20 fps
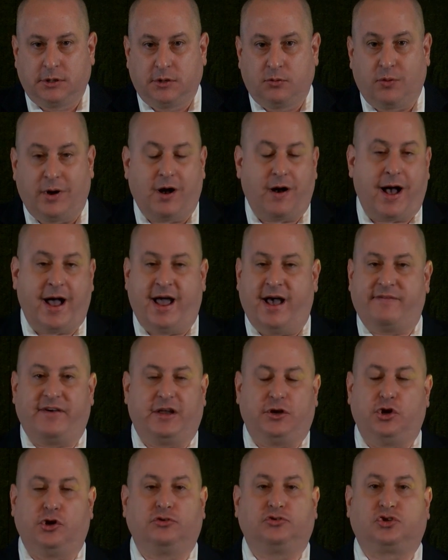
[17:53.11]
Well, I have
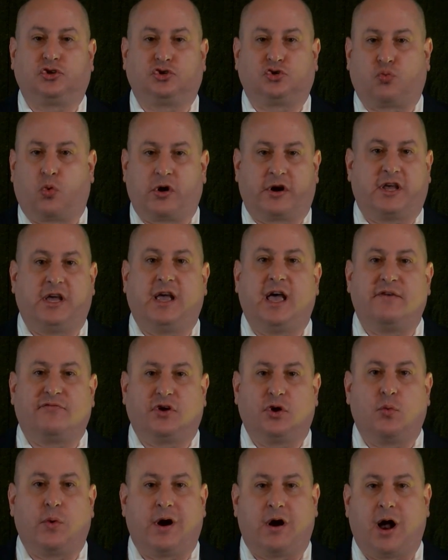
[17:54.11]
end users working
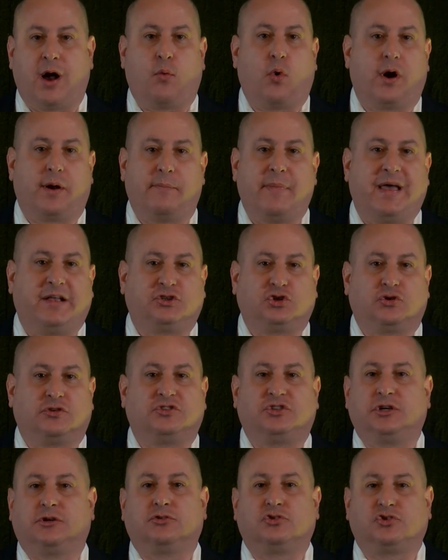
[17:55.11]
everywhere. I want to make sure
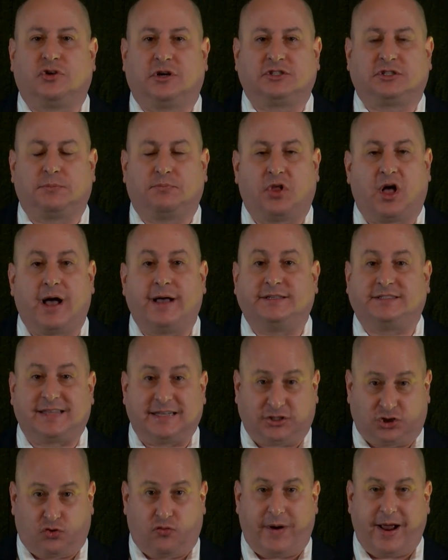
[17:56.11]
zero trust applies.
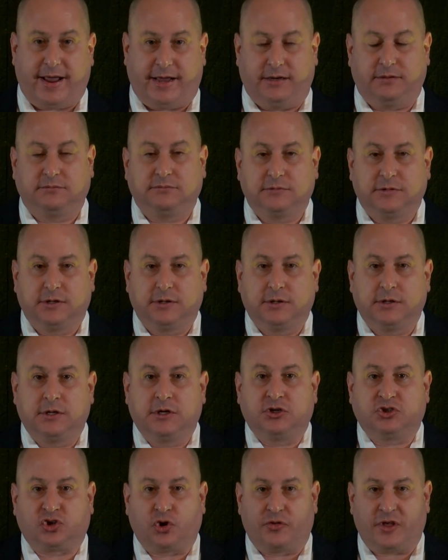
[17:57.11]
That's great.
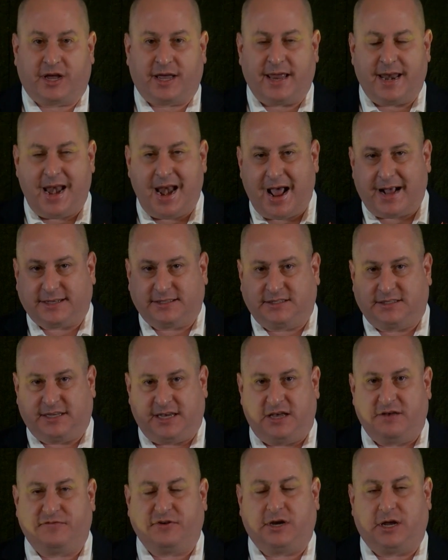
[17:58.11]
So the
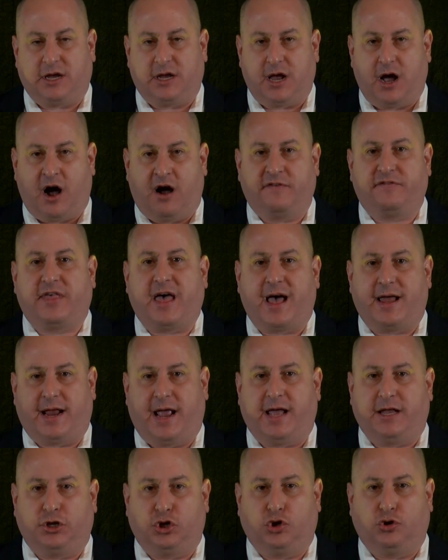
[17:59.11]
connectivity of that
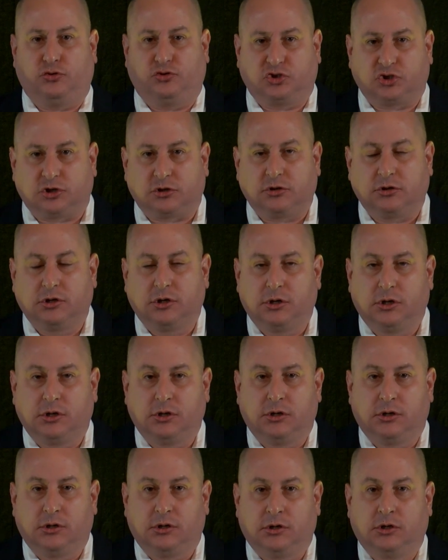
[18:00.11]
end user
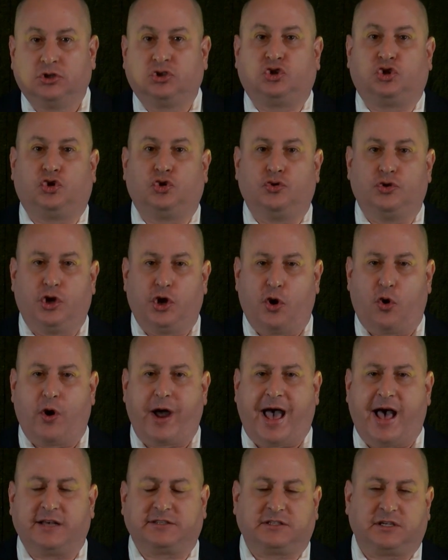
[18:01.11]
to the
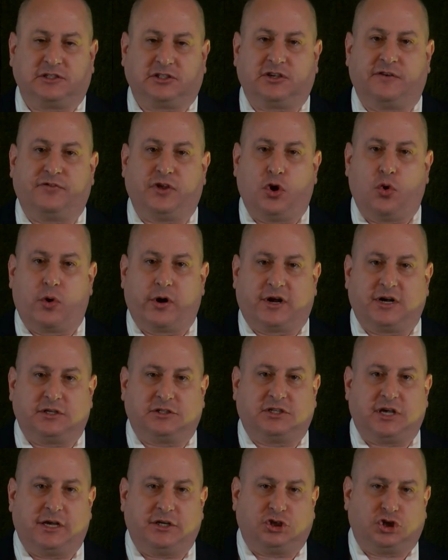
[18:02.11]
assets of the
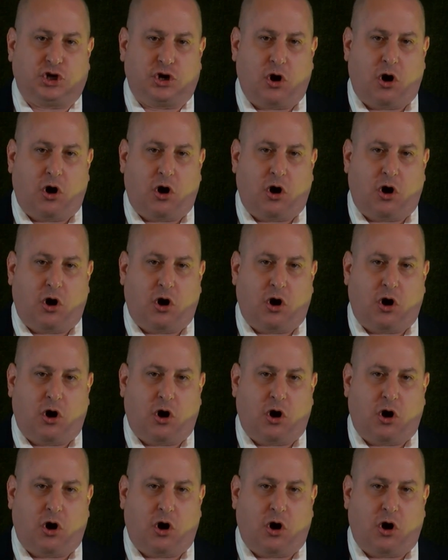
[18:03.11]
organization,